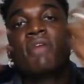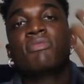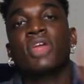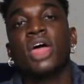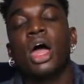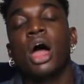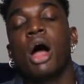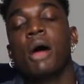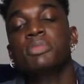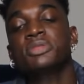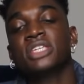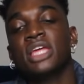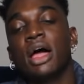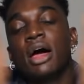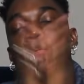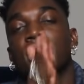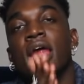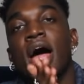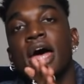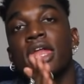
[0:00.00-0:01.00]
That helps you
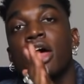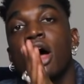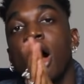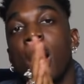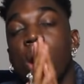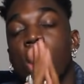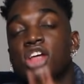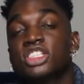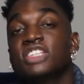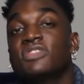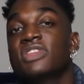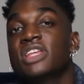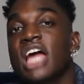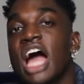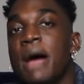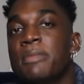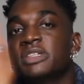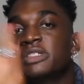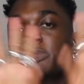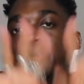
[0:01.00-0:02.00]
out a lot. Also, in the
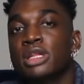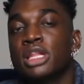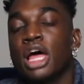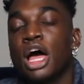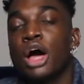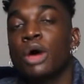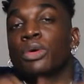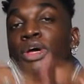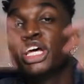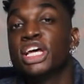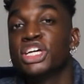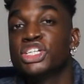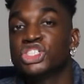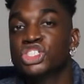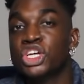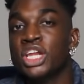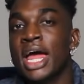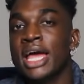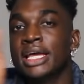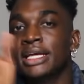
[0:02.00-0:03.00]
comments below,
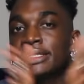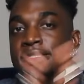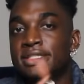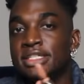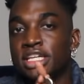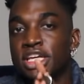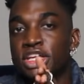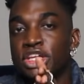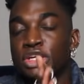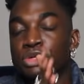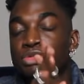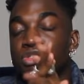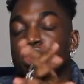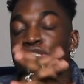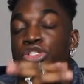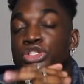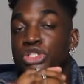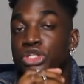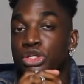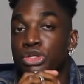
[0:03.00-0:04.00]
should I continue
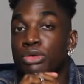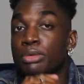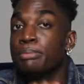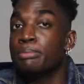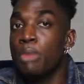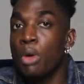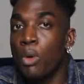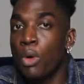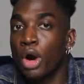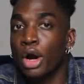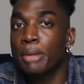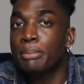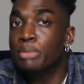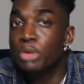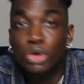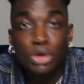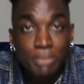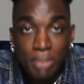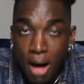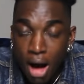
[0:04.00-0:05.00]
to do more
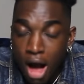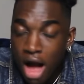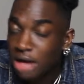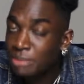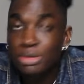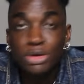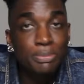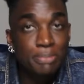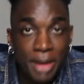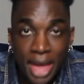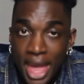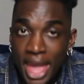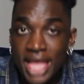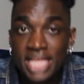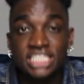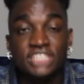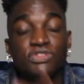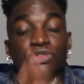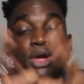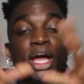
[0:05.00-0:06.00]
mukbang
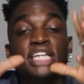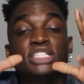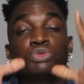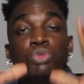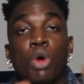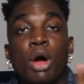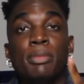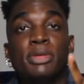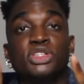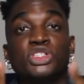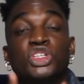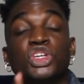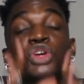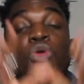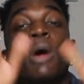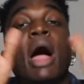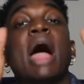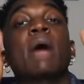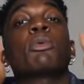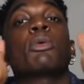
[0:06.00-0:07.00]
mukbangs? If you guys want me
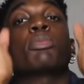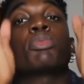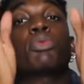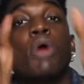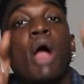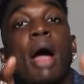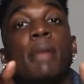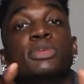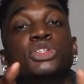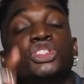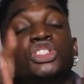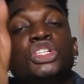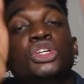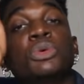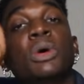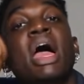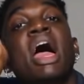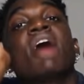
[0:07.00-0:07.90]
to, I will promise you